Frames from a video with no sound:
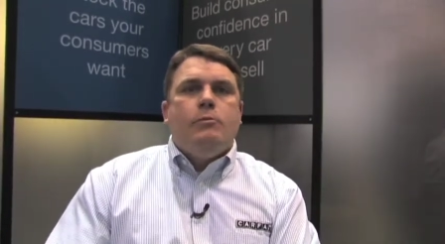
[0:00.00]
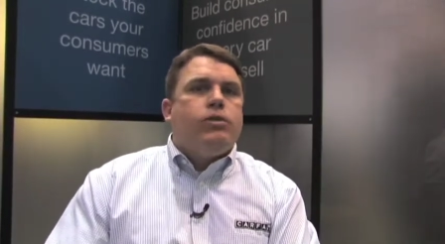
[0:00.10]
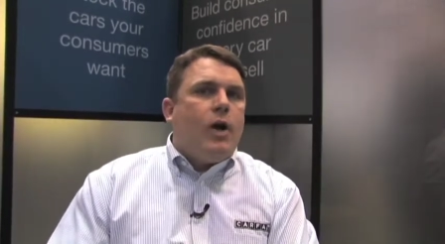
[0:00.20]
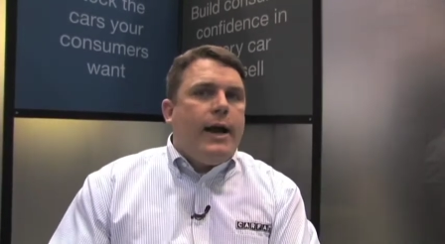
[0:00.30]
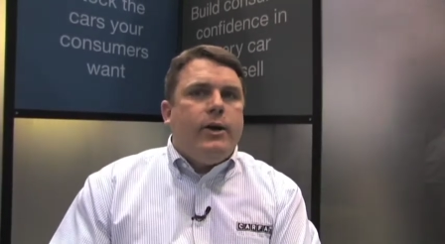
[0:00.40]

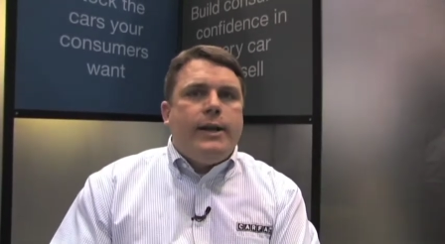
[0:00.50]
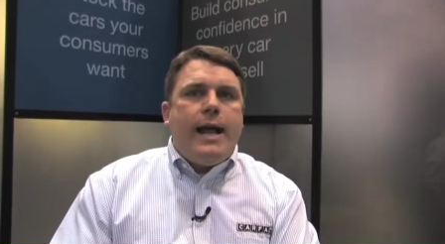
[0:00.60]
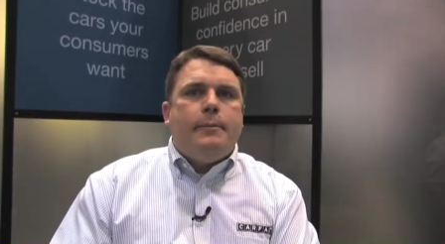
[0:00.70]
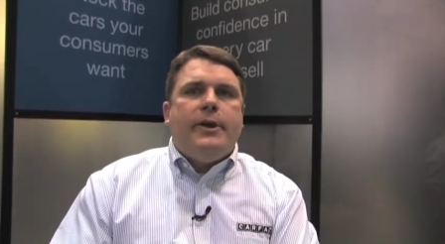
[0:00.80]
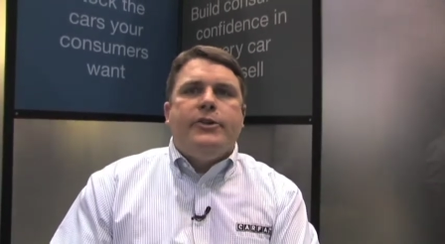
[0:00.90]
prior
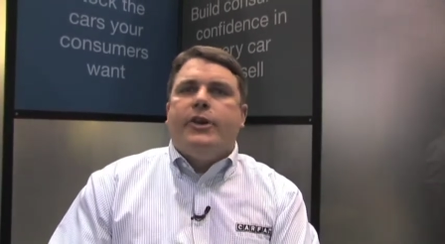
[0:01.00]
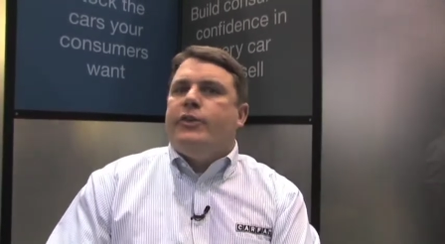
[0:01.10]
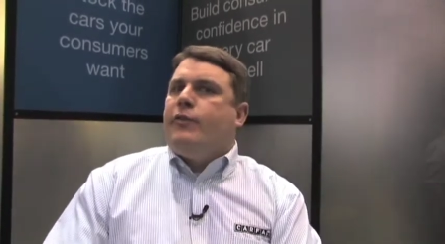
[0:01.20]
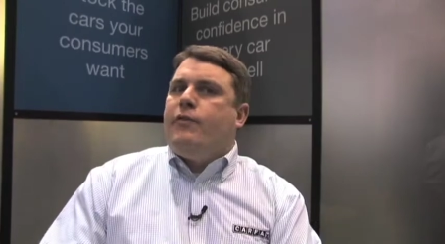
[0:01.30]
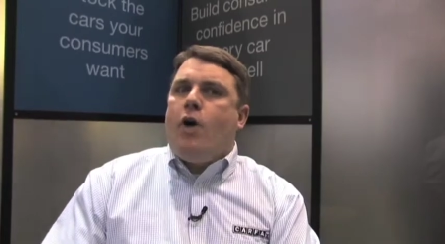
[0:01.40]
damage,
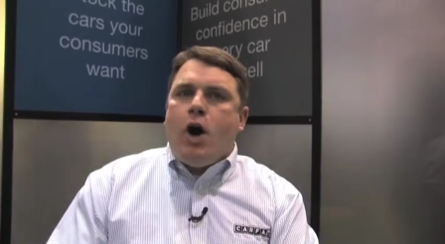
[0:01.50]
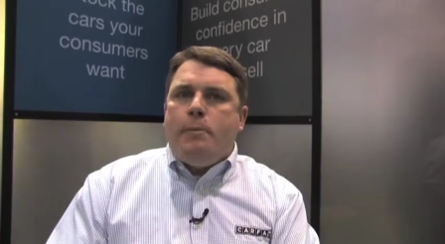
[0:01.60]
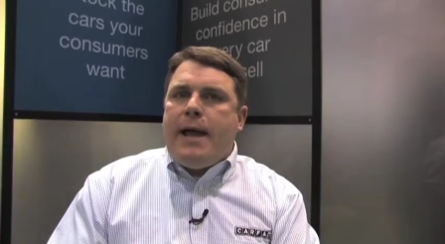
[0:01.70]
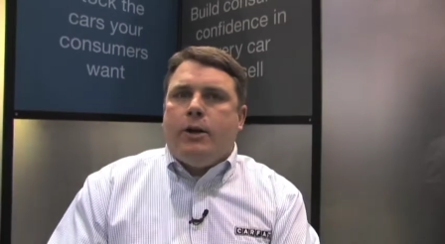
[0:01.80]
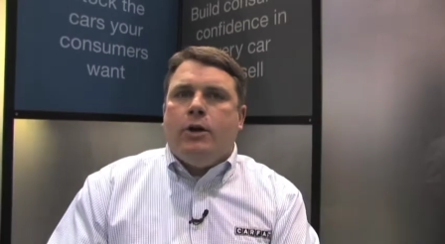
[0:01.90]
is far
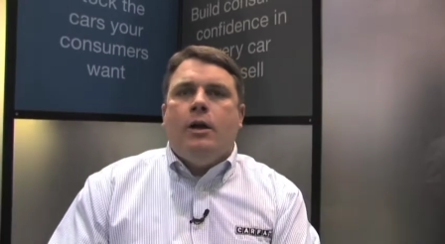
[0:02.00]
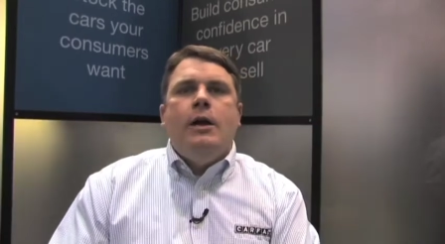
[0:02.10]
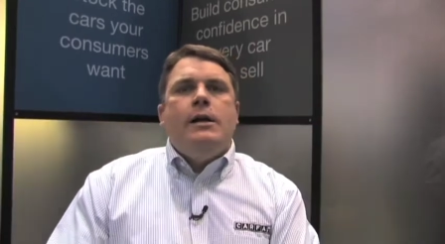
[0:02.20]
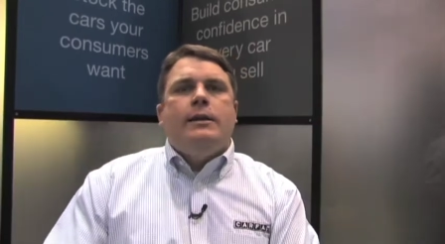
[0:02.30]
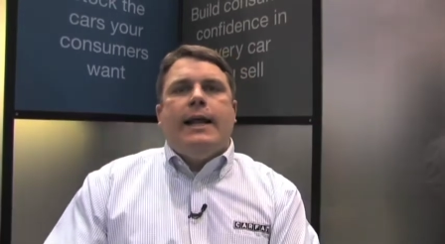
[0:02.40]
better
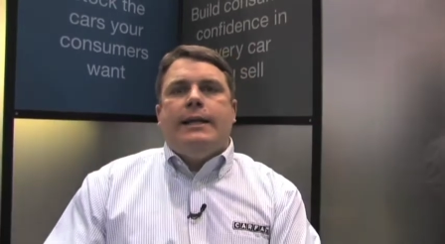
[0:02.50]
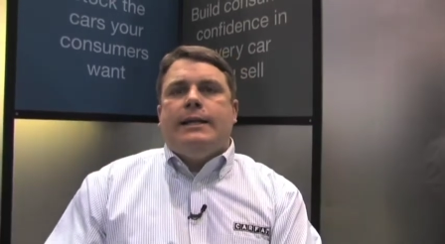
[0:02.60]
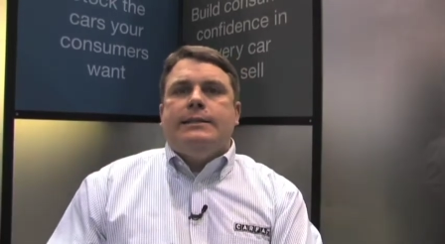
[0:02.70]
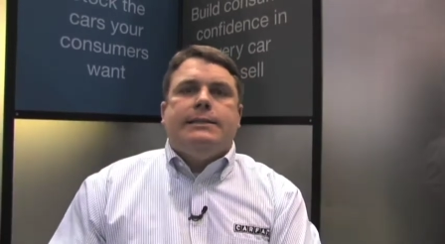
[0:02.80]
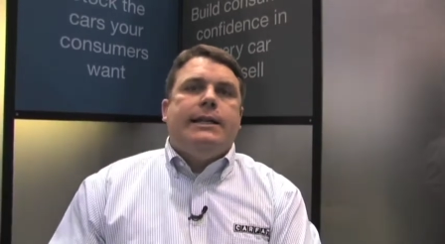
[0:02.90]
than
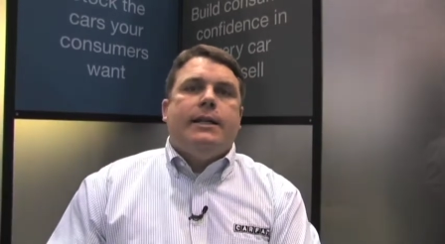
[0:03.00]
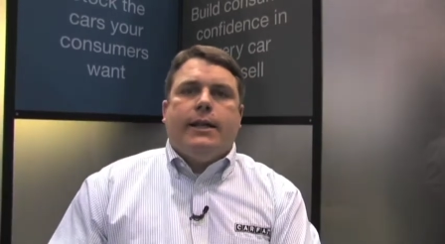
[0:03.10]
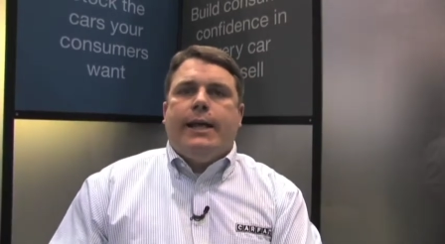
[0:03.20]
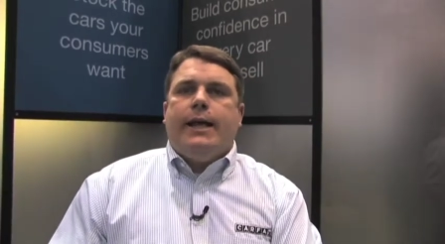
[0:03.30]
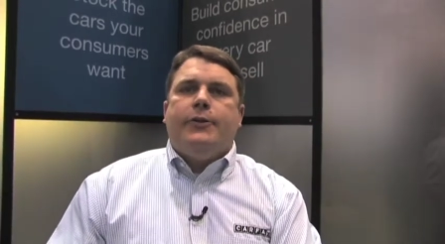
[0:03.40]

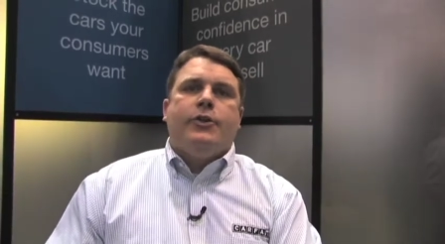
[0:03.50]
concealing it.